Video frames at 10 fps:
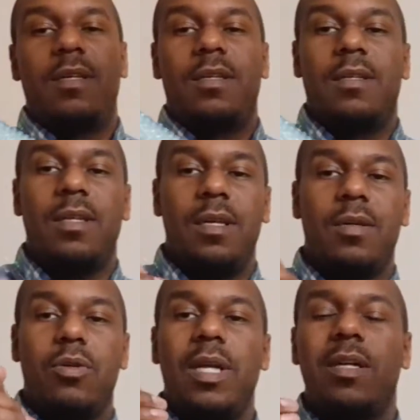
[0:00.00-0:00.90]
Yeah,
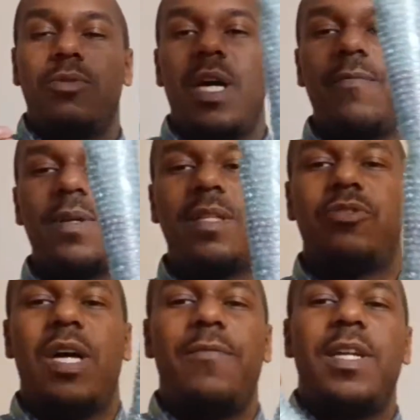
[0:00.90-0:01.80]
we're like
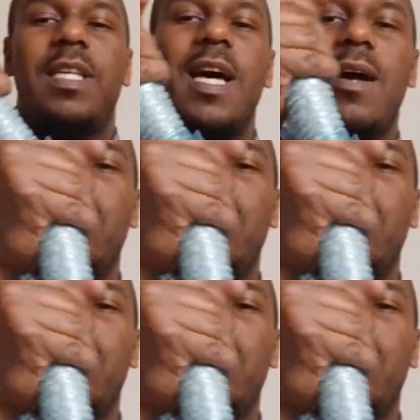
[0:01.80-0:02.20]
driving a yacht or a